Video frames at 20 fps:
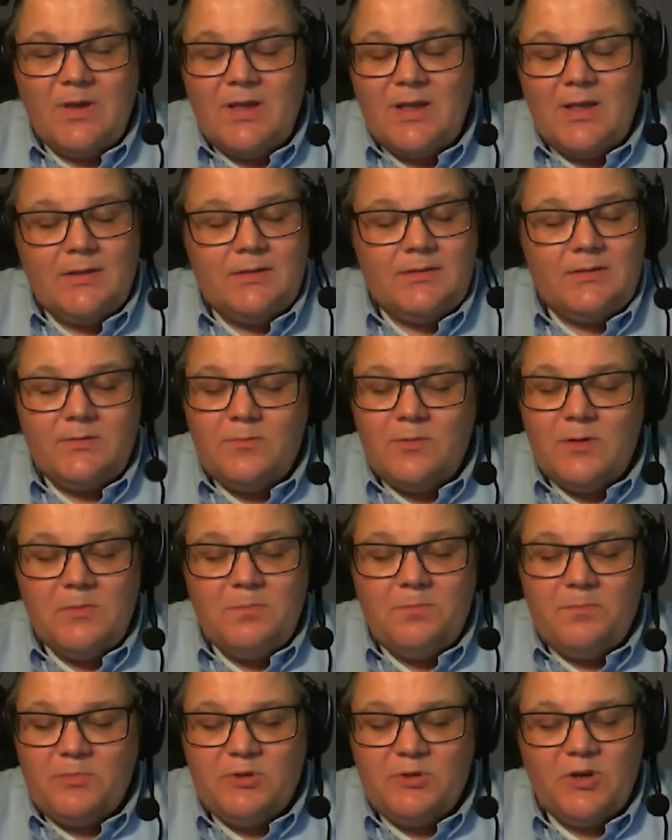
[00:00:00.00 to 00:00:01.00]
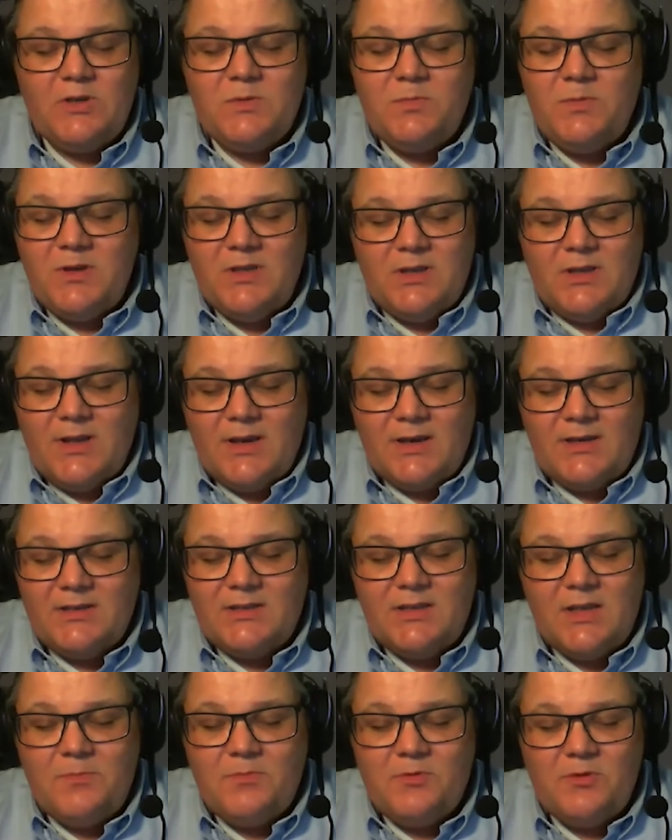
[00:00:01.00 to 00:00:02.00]
It will just be the next
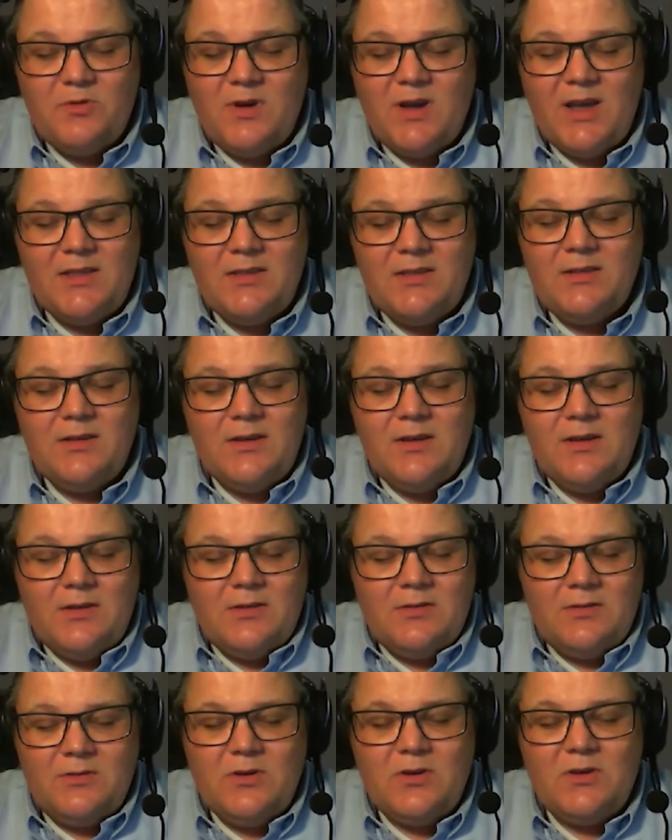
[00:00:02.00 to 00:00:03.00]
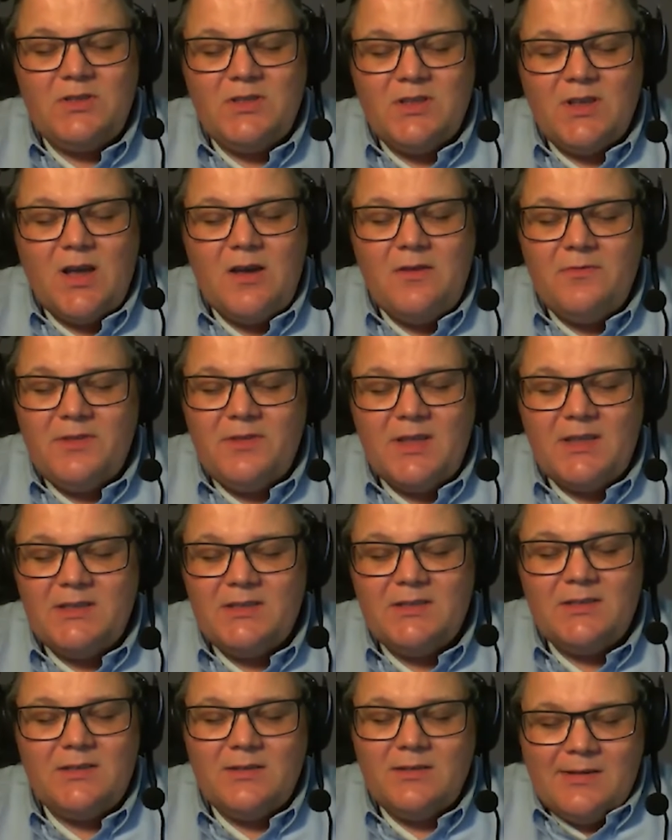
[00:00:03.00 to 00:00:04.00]
step. You can just drive
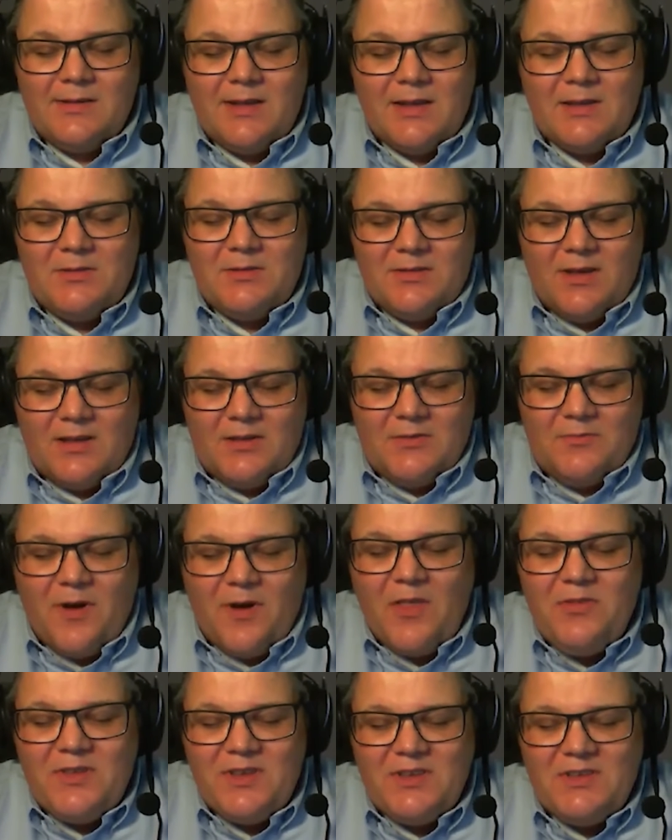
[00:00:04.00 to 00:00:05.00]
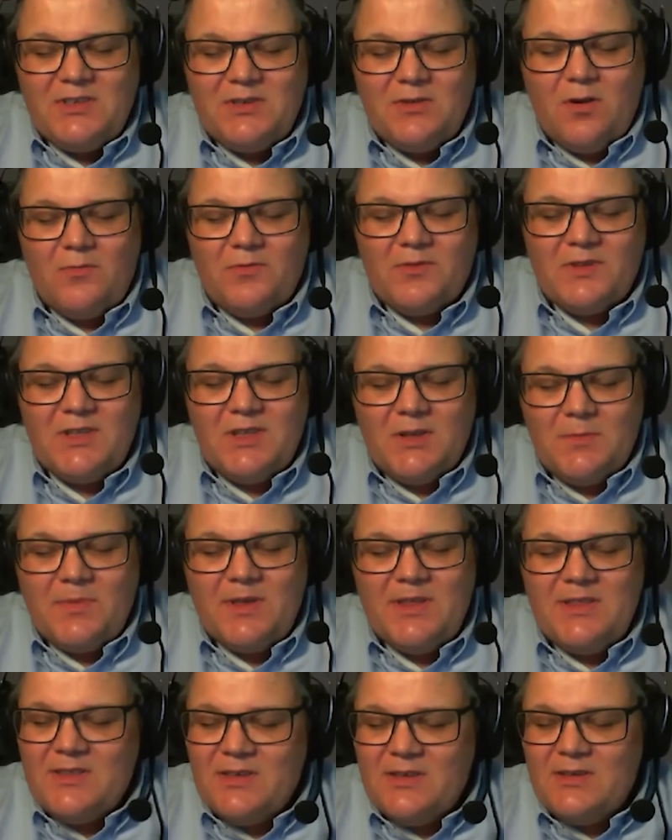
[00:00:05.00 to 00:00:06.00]
that advantage of 3D
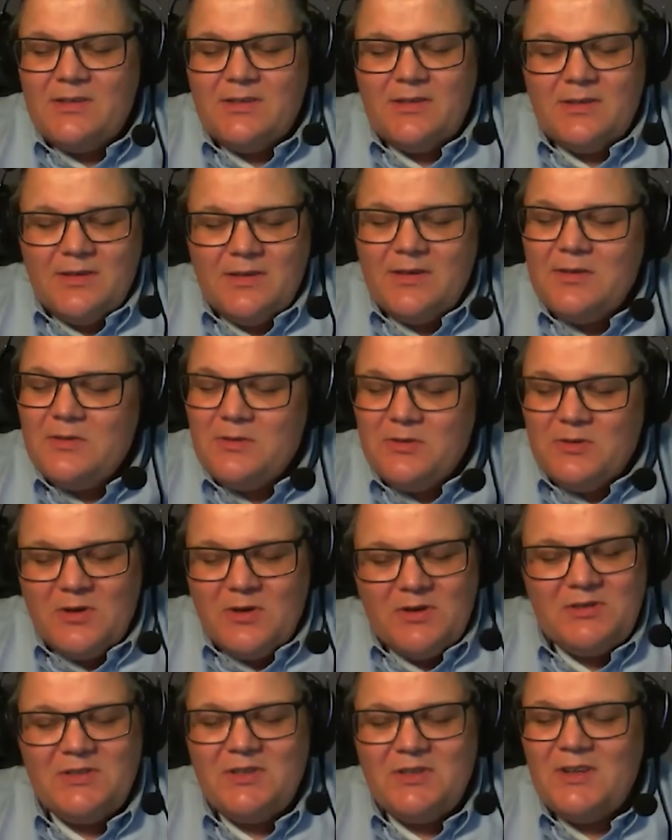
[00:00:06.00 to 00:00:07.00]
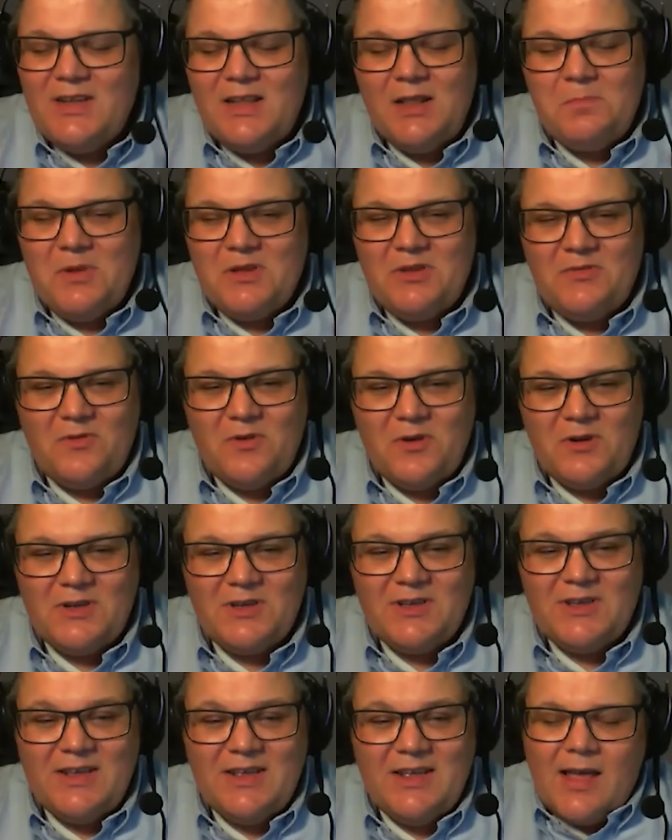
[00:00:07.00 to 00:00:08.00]
printing just a little bit
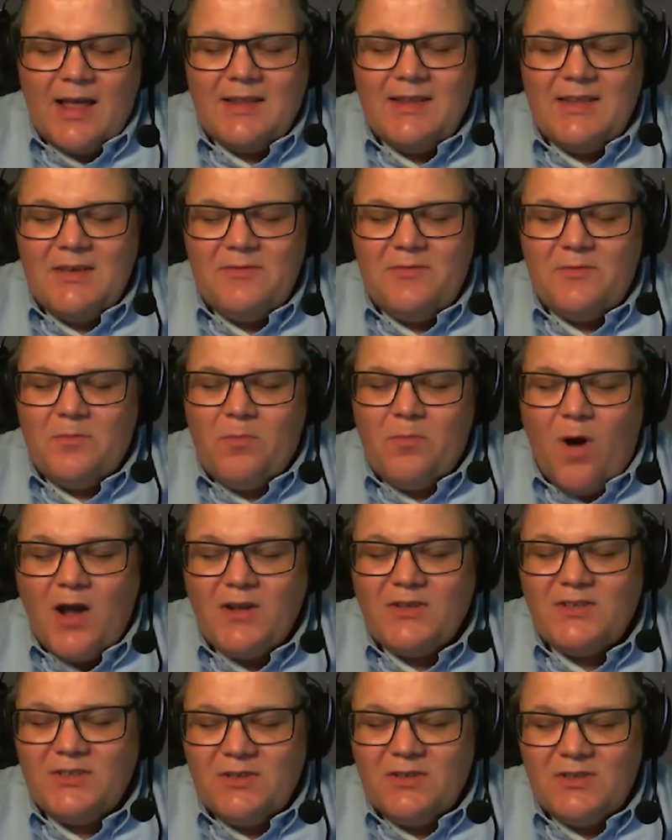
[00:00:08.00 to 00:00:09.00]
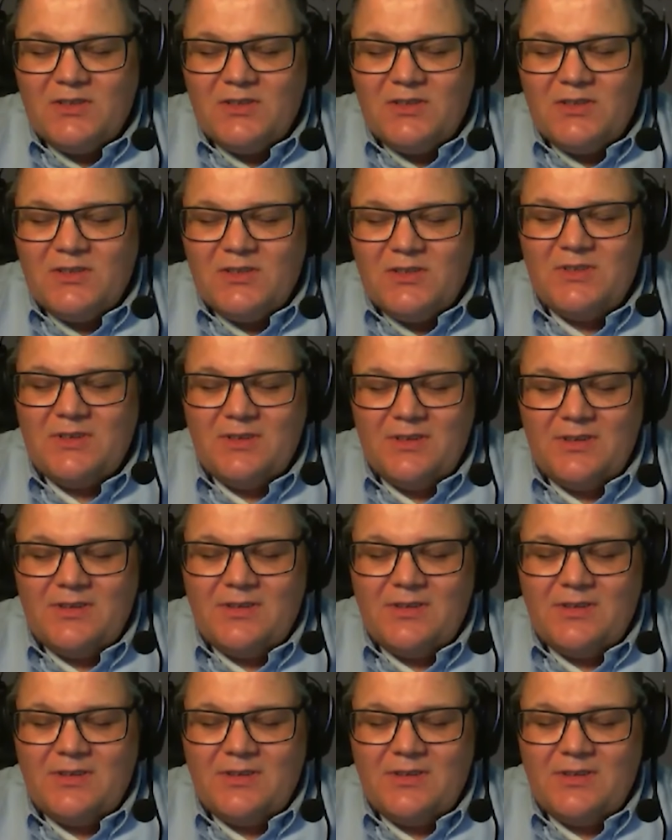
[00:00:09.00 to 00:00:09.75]
further. And even marginal steps